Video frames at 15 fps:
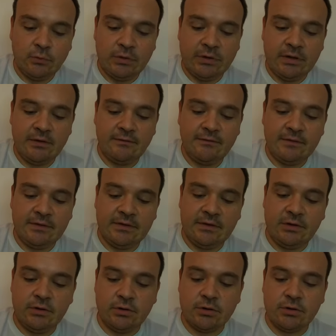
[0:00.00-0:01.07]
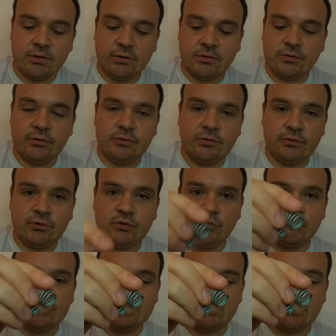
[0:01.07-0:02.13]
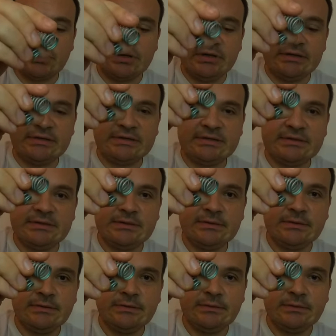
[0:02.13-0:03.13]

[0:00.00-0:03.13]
we have here two springs